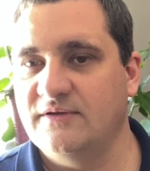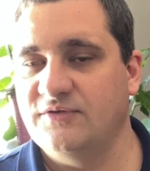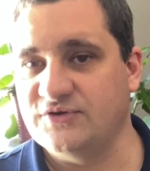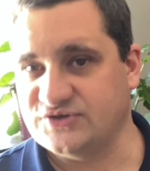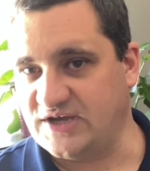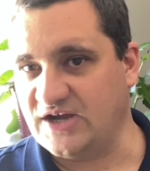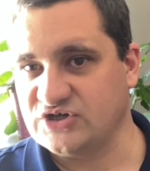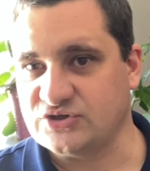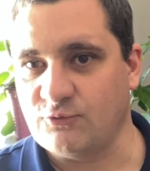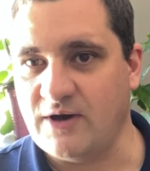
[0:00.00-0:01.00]
There's
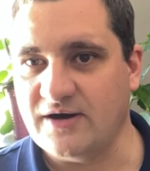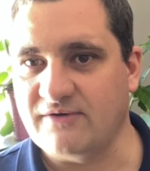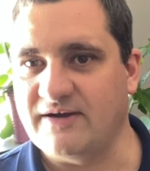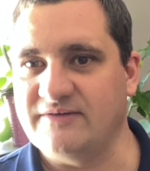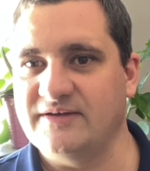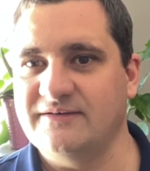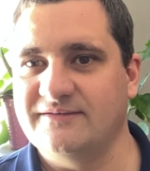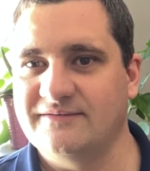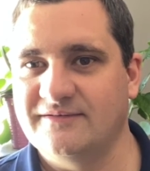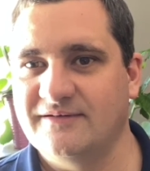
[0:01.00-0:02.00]
extra water around it.
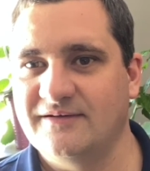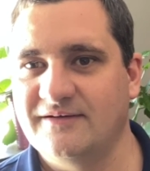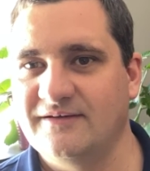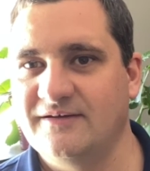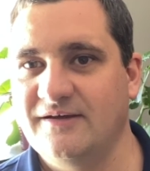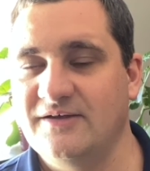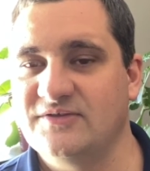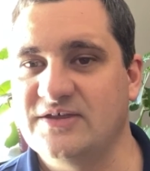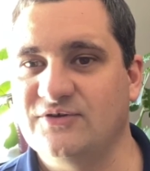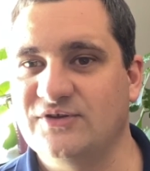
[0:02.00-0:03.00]

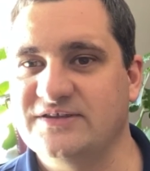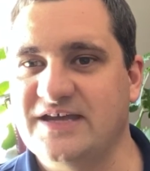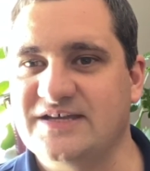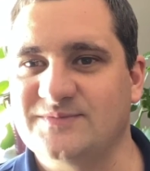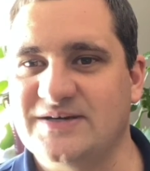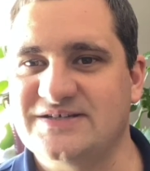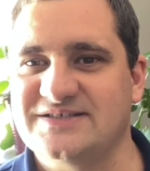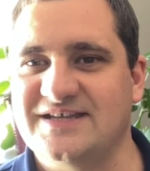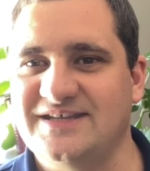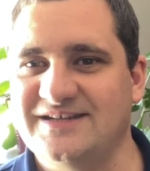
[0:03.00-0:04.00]
They only take as much as
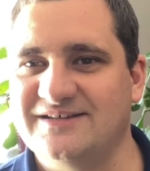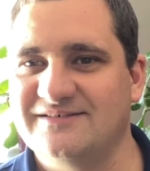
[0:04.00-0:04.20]
they need.